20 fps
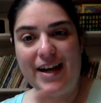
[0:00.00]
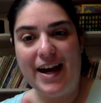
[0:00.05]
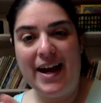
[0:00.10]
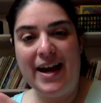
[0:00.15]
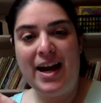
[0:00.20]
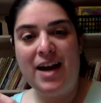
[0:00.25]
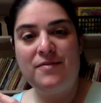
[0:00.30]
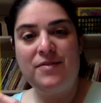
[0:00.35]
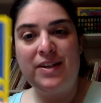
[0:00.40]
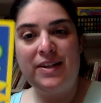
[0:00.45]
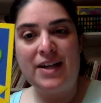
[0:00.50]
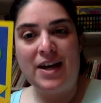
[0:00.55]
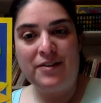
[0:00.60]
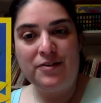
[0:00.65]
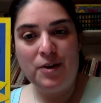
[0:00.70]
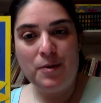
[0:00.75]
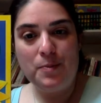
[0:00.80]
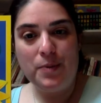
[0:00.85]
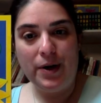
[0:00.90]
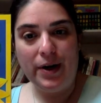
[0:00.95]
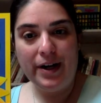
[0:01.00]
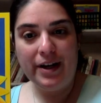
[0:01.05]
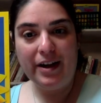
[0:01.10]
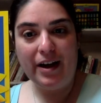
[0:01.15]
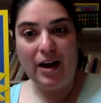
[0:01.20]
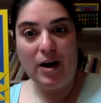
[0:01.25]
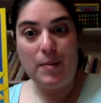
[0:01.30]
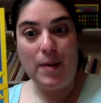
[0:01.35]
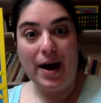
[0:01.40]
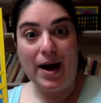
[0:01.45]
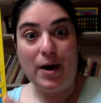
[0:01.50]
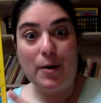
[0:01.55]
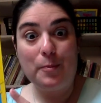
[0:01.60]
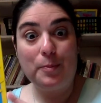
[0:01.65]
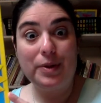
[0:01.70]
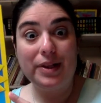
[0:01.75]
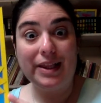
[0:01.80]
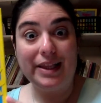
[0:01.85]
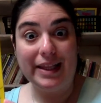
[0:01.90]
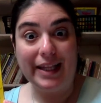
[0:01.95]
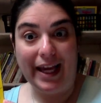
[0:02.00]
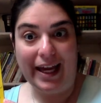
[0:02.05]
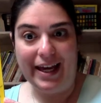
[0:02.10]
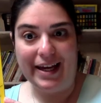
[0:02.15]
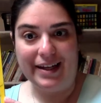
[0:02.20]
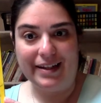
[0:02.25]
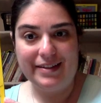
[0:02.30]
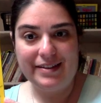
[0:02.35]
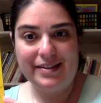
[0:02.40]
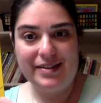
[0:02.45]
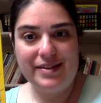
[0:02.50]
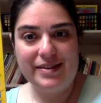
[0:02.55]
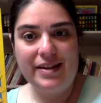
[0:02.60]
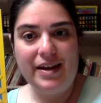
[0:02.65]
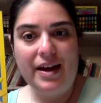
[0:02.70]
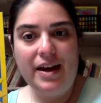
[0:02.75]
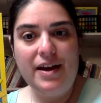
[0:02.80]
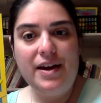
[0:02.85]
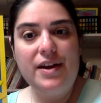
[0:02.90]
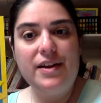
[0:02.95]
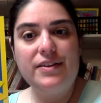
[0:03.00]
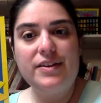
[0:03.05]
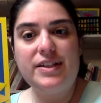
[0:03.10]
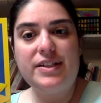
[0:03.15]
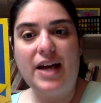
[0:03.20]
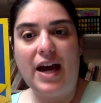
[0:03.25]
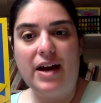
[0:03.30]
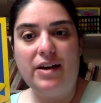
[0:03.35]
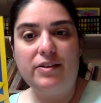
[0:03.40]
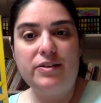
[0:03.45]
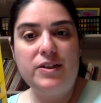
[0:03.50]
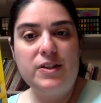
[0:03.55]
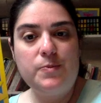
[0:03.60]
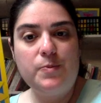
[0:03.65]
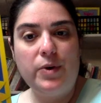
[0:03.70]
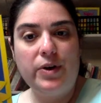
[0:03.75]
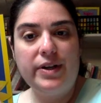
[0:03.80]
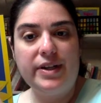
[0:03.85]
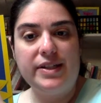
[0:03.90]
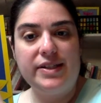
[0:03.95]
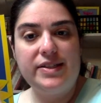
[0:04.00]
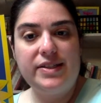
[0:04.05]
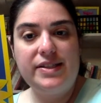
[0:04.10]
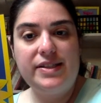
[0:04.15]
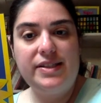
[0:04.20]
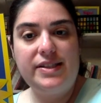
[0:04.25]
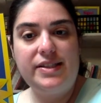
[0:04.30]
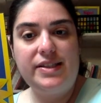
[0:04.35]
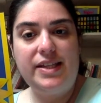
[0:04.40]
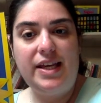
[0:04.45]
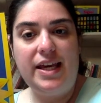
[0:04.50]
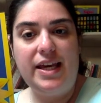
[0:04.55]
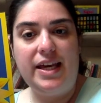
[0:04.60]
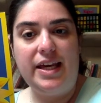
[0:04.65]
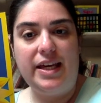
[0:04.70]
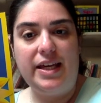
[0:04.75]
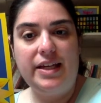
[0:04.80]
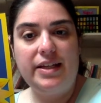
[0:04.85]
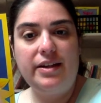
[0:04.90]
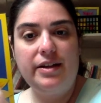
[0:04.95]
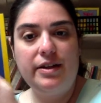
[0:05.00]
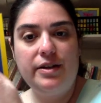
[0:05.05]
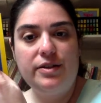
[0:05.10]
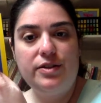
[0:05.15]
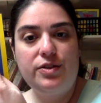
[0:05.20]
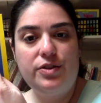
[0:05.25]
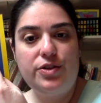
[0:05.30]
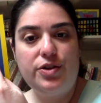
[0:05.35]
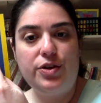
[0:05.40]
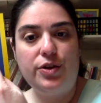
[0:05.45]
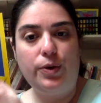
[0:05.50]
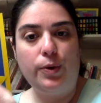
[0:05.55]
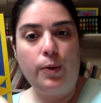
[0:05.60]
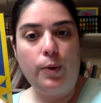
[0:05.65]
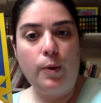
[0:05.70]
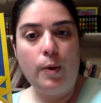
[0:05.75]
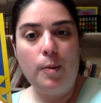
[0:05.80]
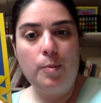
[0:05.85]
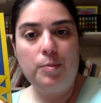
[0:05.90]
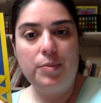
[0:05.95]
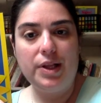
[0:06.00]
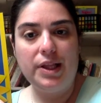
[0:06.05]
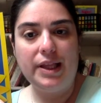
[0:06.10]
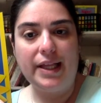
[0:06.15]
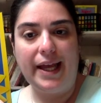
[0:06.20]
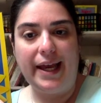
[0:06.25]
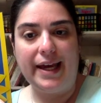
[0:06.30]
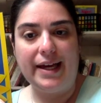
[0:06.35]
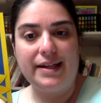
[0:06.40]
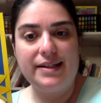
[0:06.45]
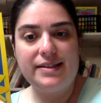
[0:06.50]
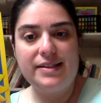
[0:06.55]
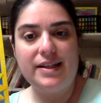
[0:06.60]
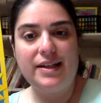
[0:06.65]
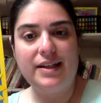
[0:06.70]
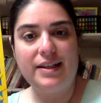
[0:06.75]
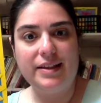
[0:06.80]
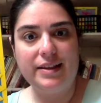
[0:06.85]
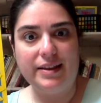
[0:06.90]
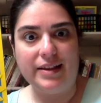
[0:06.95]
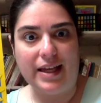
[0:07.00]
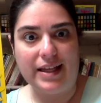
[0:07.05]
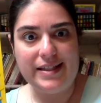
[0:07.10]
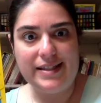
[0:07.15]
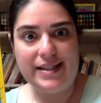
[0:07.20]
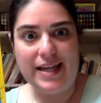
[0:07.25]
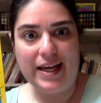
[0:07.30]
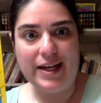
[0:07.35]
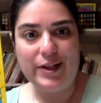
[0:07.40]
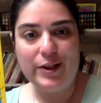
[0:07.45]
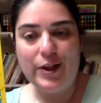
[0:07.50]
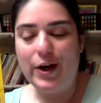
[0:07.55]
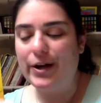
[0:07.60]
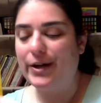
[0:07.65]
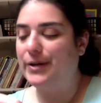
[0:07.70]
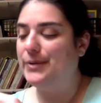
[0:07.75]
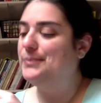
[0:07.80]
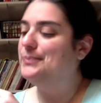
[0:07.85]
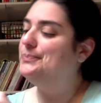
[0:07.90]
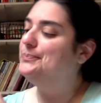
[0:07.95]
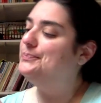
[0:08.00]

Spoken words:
I have another book about plants. The title of this book is Seed to Plant. Let's take a look.